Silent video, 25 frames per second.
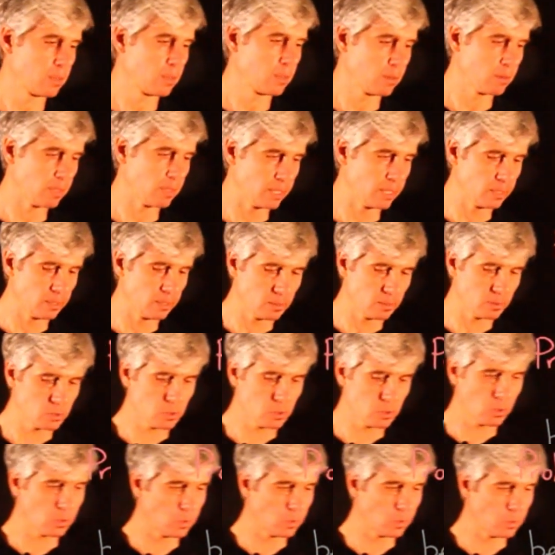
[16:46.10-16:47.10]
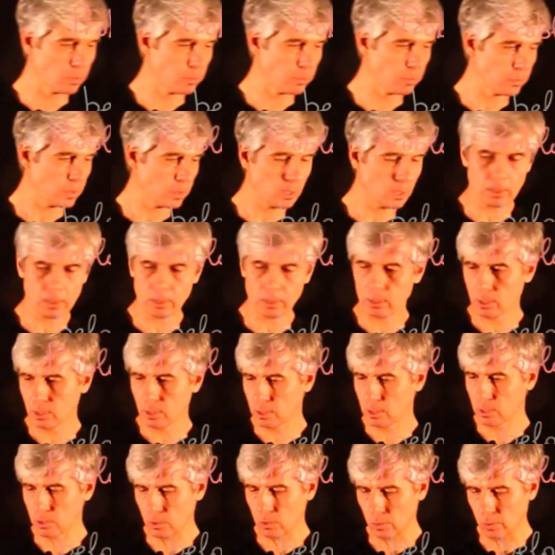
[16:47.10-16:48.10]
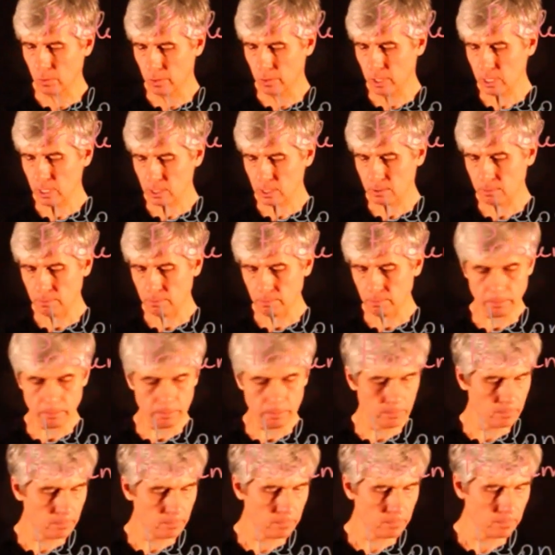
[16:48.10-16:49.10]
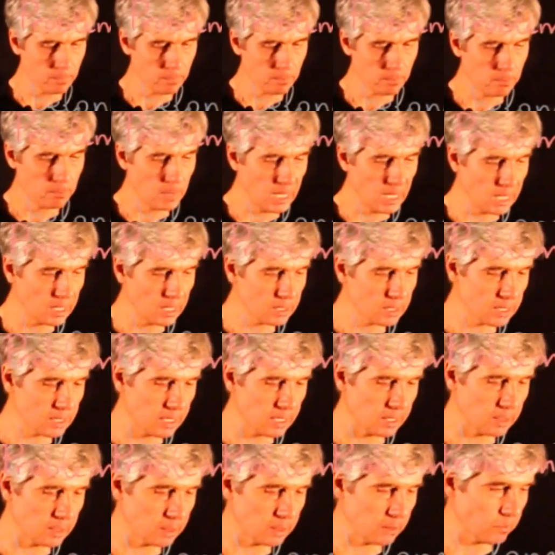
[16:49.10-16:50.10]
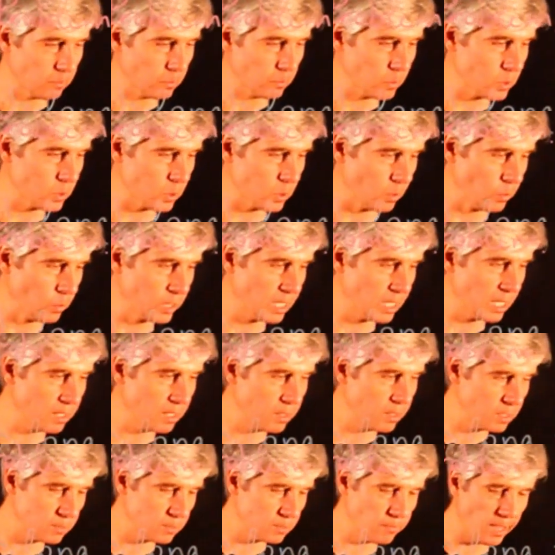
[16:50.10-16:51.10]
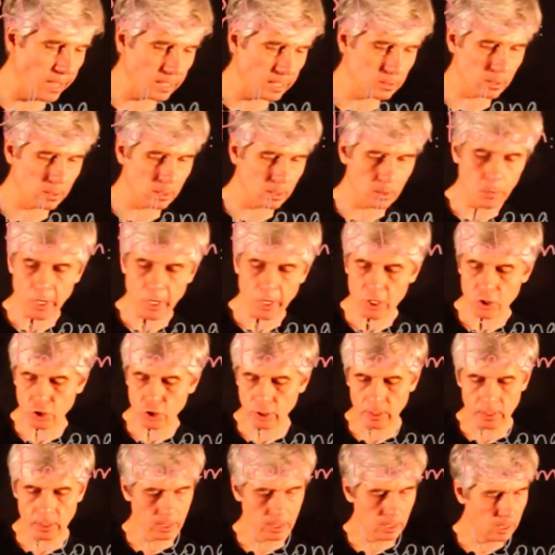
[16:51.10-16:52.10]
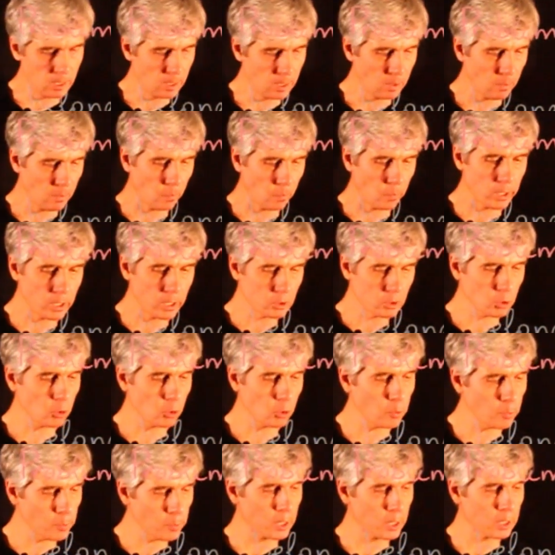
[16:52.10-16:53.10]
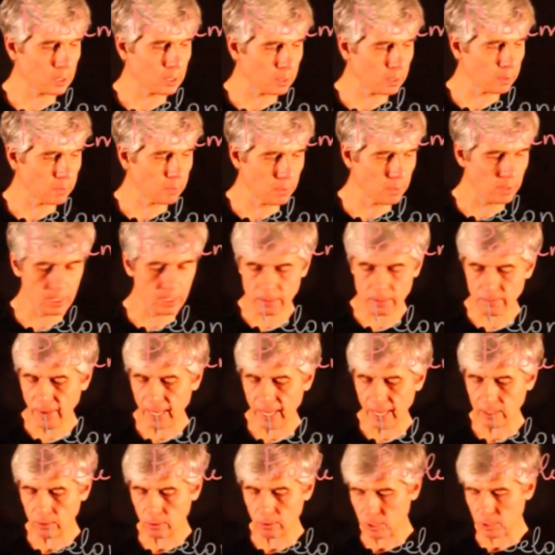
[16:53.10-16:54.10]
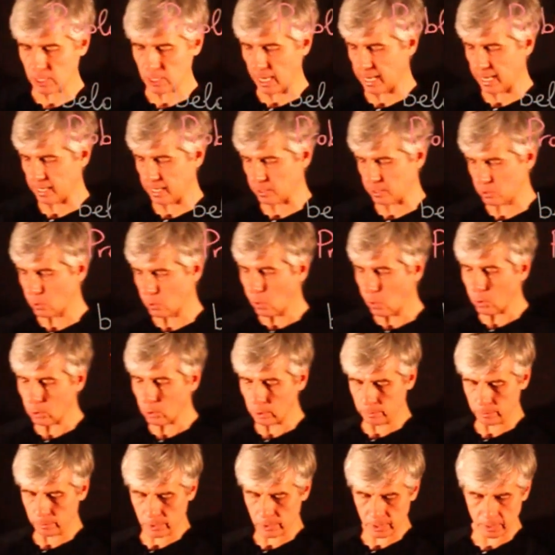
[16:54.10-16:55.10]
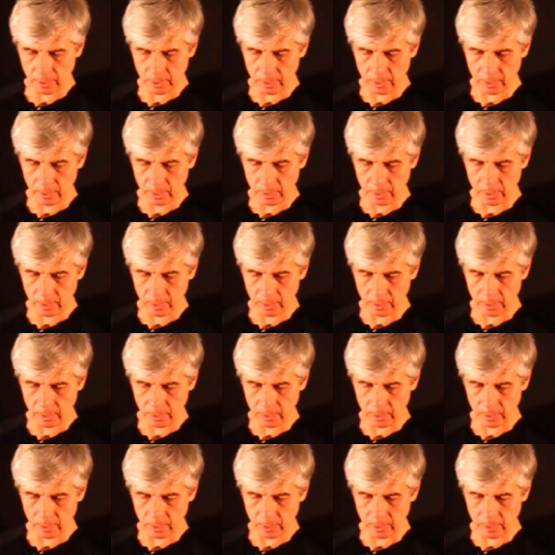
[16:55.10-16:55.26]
Right? So this means that we take this vector equation, we interpret these vectors as columns,